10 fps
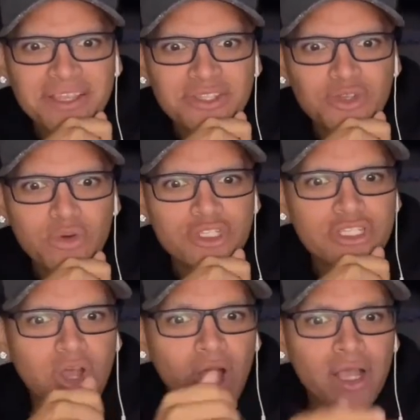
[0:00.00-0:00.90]
Dude, she's
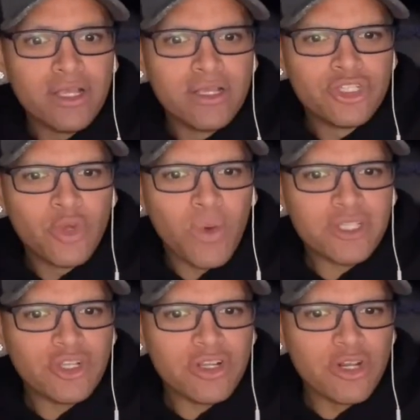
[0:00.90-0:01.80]
go she
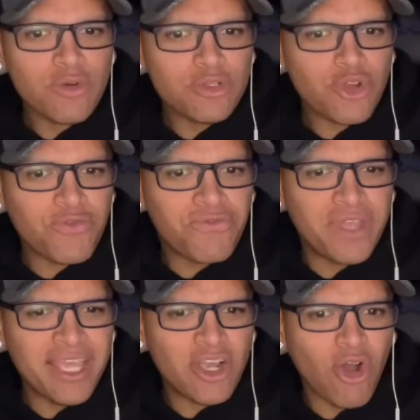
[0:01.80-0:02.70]
wants her to lose her
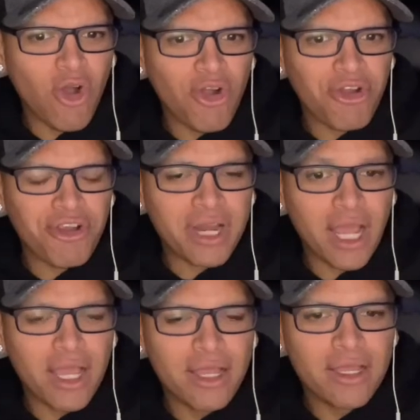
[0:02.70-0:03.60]
V card
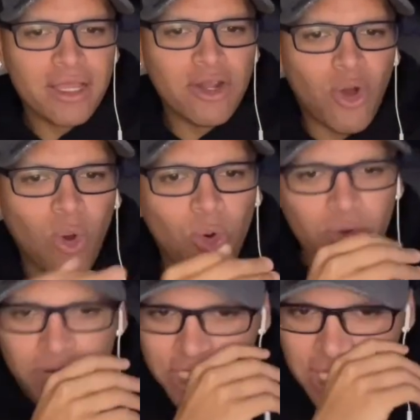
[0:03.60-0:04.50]
in an
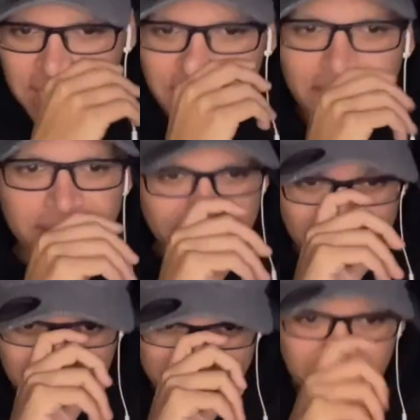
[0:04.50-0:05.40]
orgy.
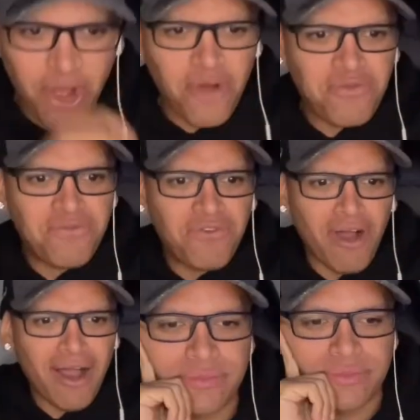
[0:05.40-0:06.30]
The
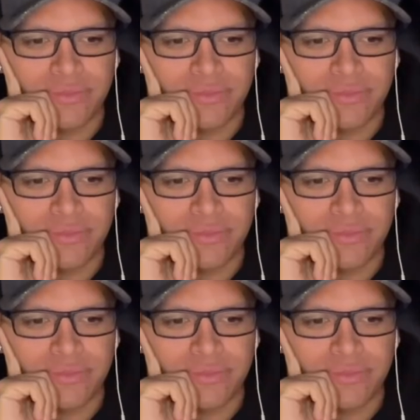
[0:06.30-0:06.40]
fuck?